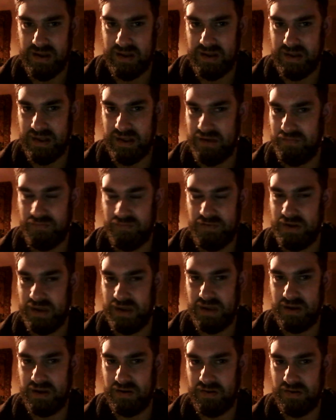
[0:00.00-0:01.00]
They've
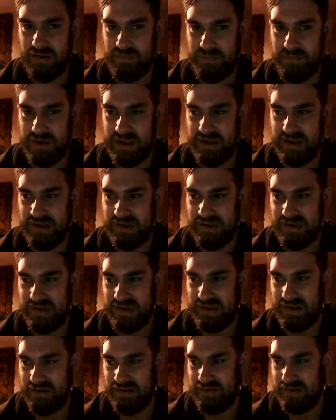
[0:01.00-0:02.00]
really got the balance
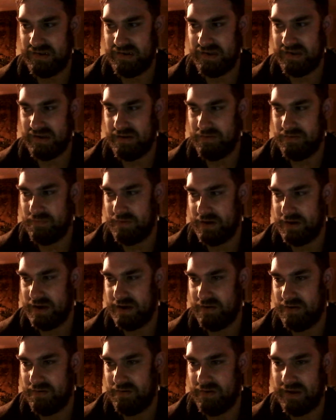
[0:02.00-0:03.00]
down so
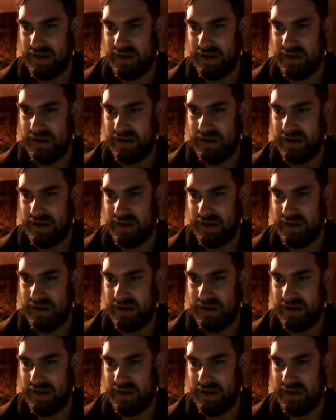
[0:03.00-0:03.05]
well,